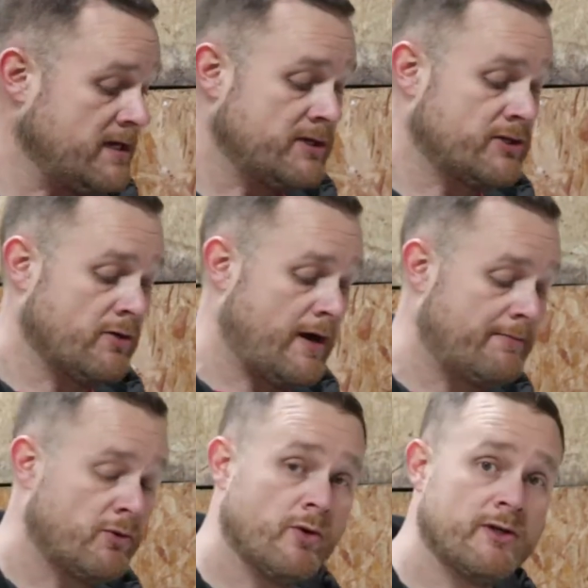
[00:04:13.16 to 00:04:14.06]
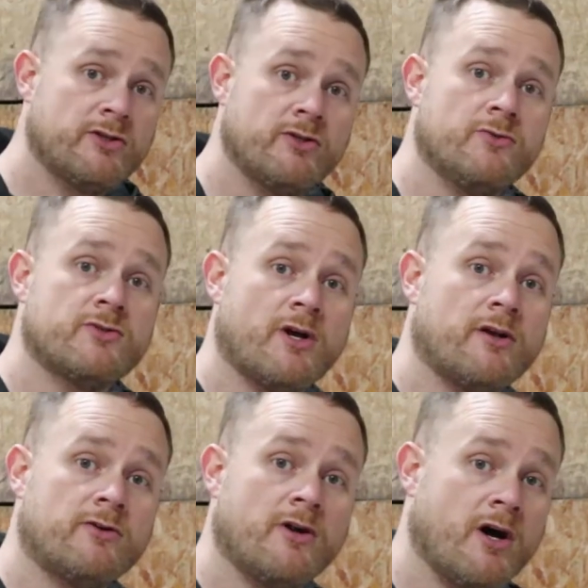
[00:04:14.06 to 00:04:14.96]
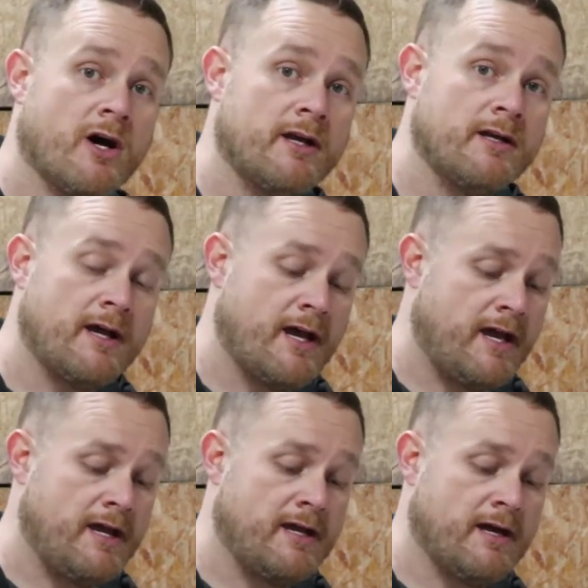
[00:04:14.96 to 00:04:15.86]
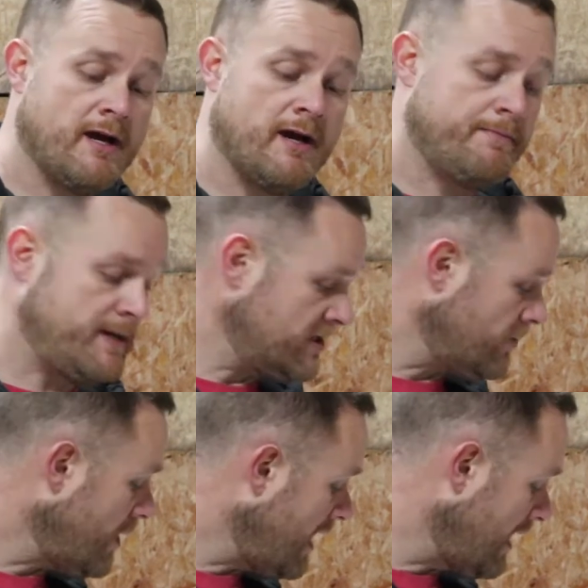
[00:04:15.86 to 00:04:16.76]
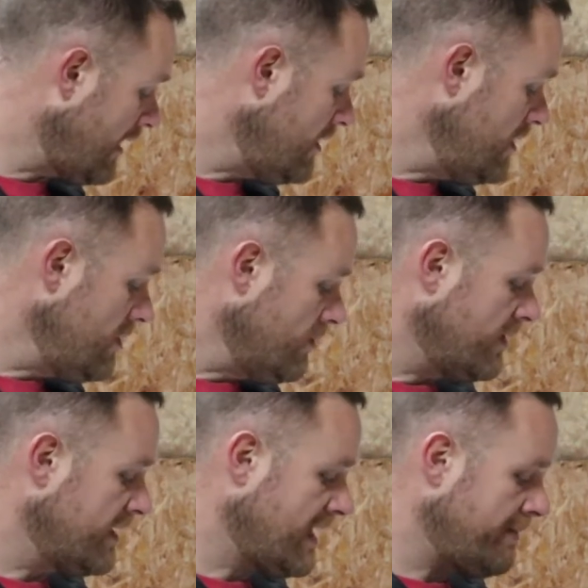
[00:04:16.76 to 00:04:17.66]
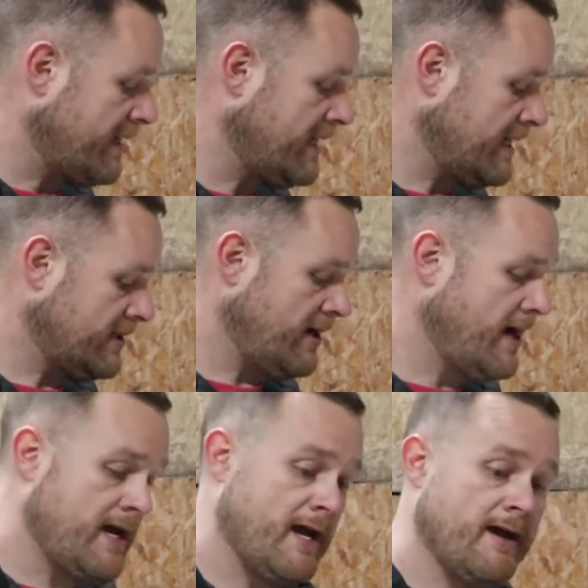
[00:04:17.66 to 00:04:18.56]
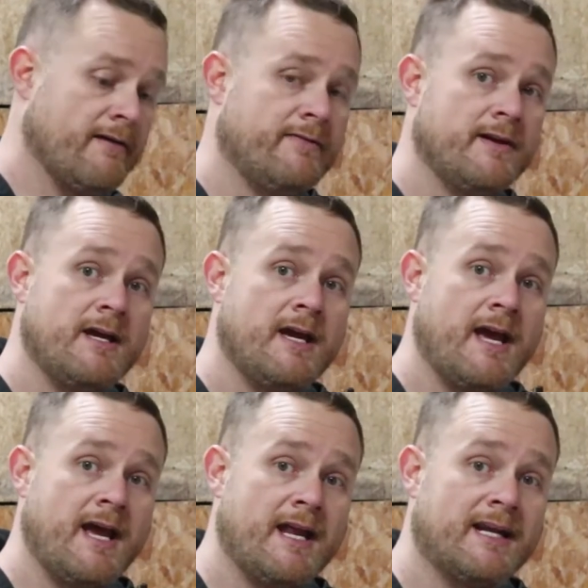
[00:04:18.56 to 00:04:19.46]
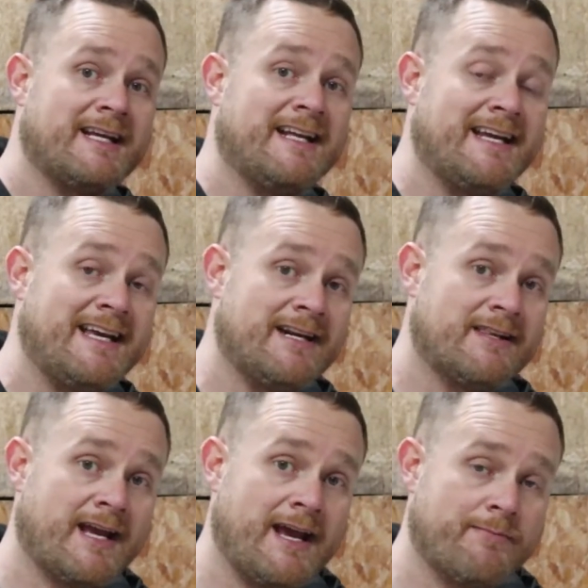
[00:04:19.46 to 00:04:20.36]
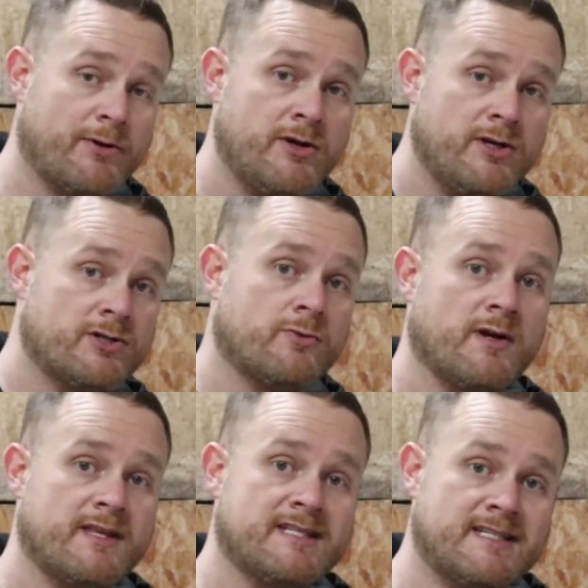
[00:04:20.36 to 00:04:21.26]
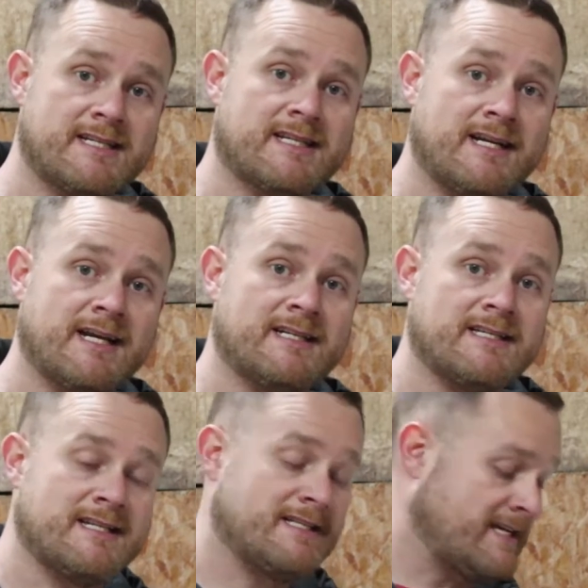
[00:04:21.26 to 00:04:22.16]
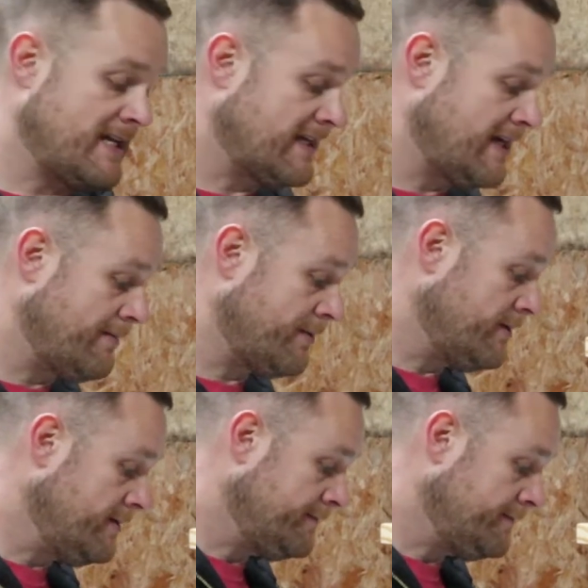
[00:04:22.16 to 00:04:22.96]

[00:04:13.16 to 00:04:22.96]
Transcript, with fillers: So I'm going to solder on a uh, piece of wire with the type of connector I have and get it into the camper to where this disconnect is inside the camper.